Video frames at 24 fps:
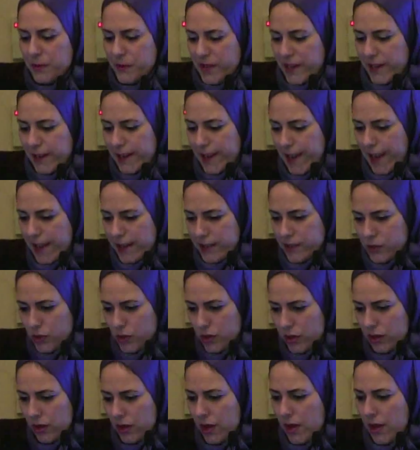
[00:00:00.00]
in cancer
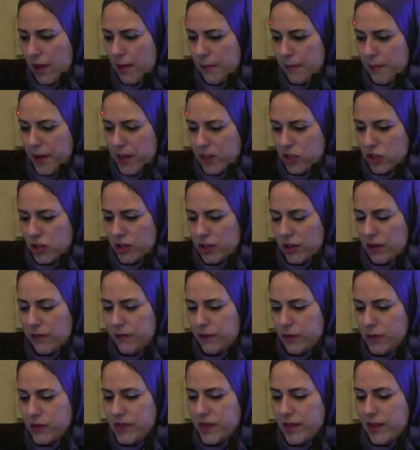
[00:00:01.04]
patient, if
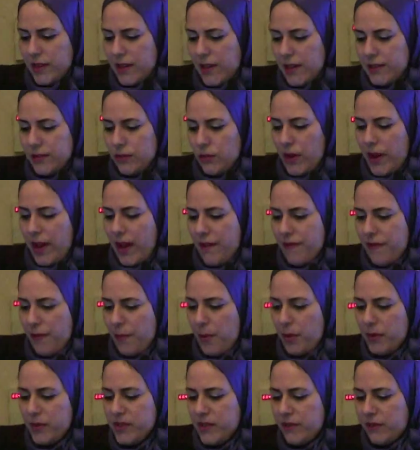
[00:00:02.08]
you see that we have
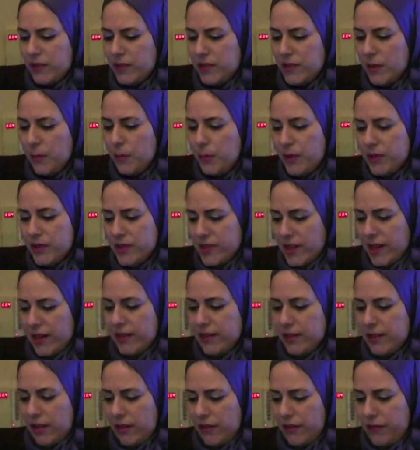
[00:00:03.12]
about
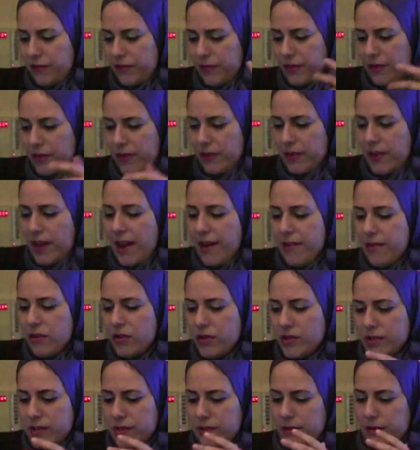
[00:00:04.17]
17% of the
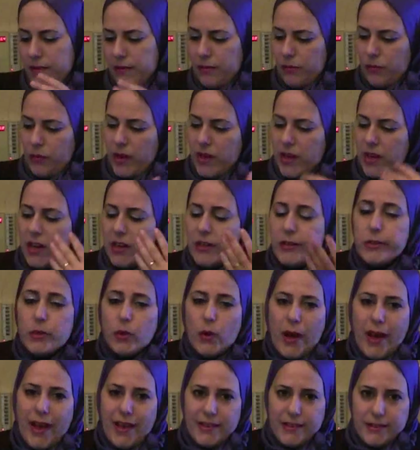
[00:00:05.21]
errors, we need to
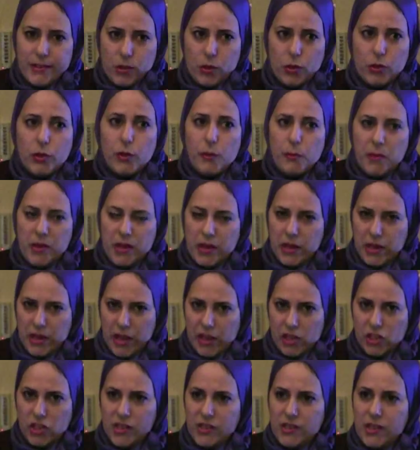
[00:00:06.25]
add certain
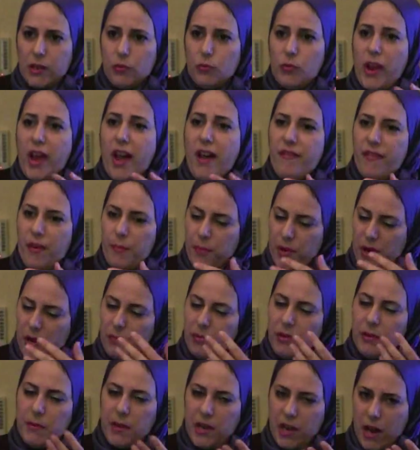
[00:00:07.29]
medications, and we have a
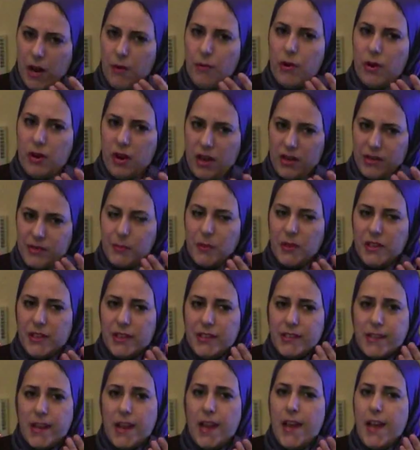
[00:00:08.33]
problem in our
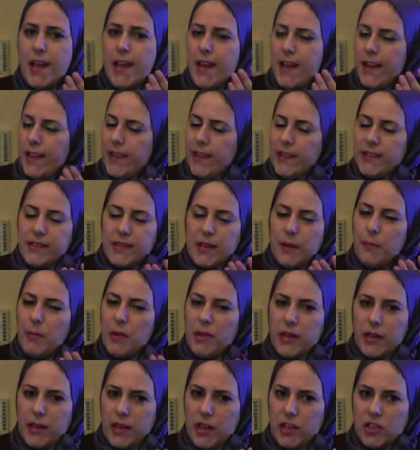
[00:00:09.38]
hospitals that some
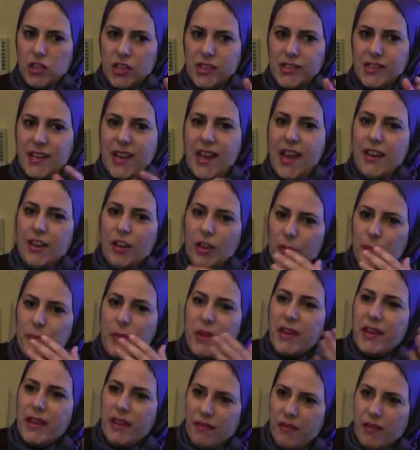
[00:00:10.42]
medications cannot
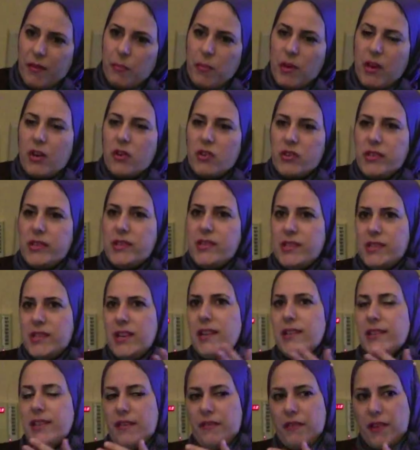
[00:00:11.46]
be given because it's
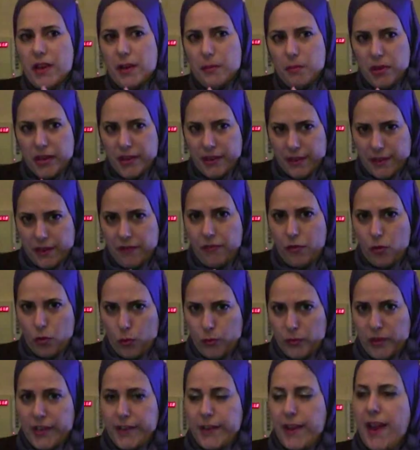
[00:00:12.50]
not available in the
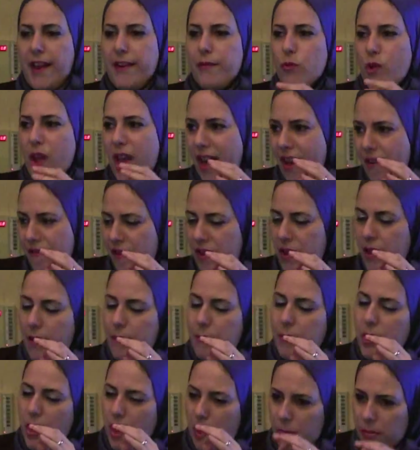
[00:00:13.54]
formulary, and we have a
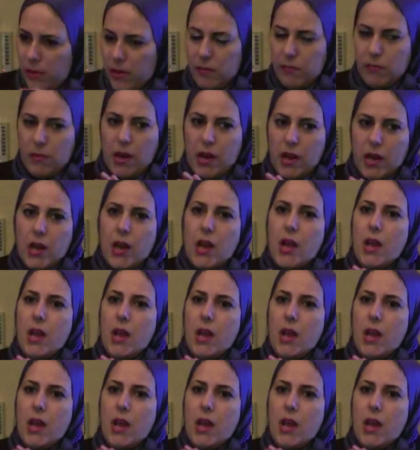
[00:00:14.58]
problem in